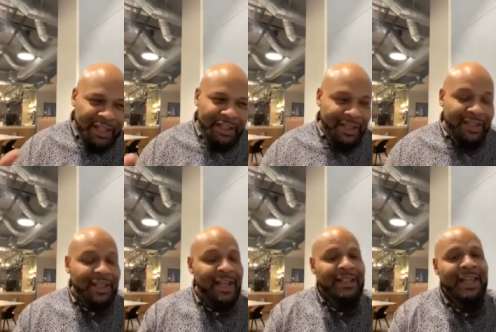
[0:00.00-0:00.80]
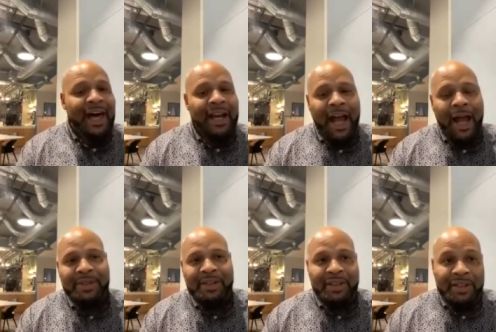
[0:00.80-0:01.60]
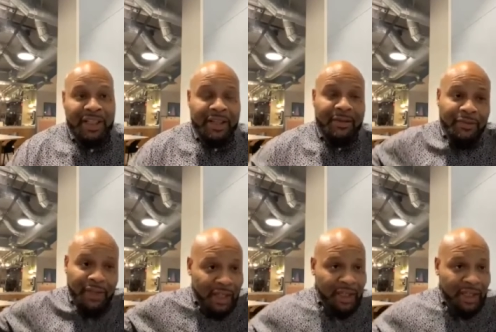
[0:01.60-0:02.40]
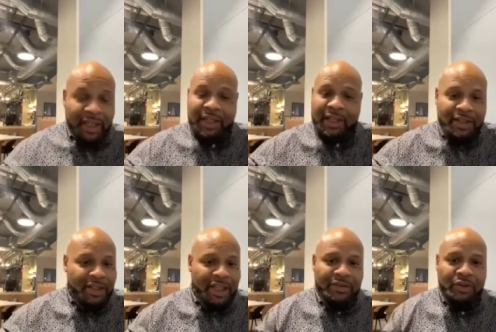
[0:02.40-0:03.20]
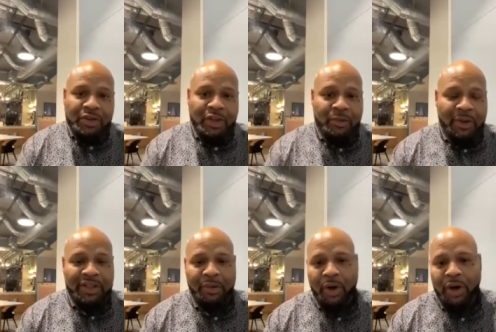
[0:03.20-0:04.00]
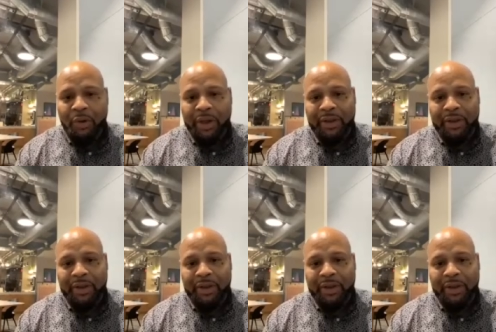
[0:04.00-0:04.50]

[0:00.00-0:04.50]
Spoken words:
DC has a lot of options. The DMV just gives you so much to work with.